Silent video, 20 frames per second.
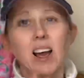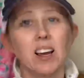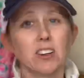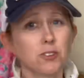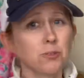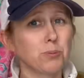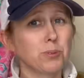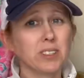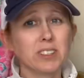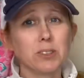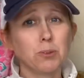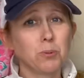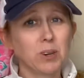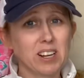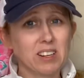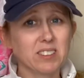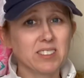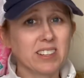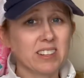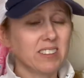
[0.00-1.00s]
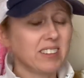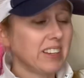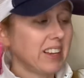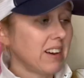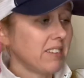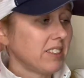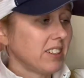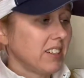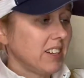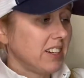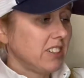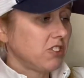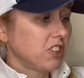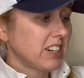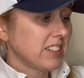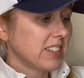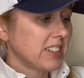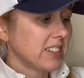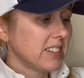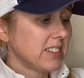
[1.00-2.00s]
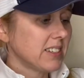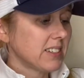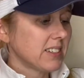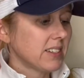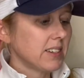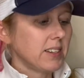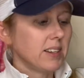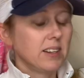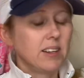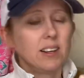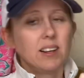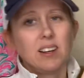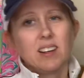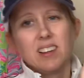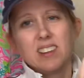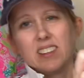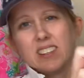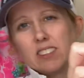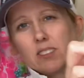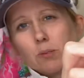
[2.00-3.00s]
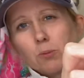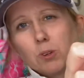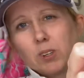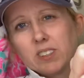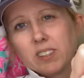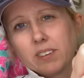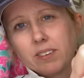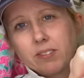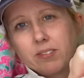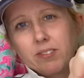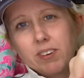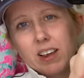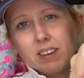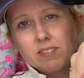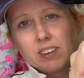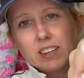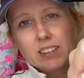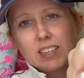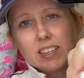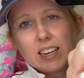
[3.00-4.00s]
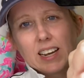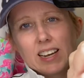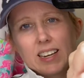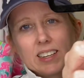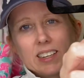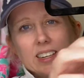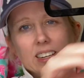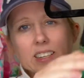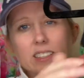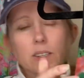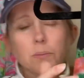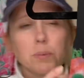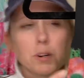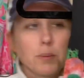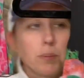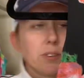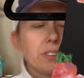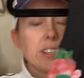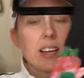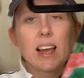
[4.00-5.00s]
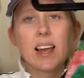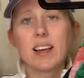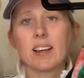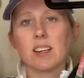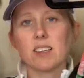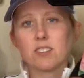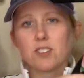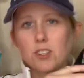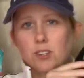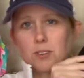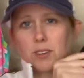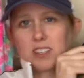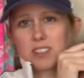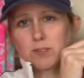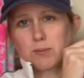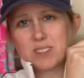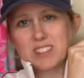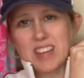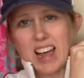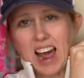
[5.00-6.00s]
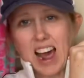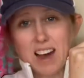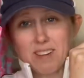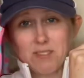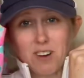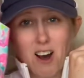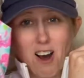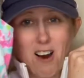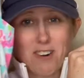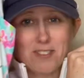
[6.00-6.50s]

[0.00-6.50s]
I do really well selling Calvin Klein dresses. This was $5.99. It is a purple tag, so this was half off.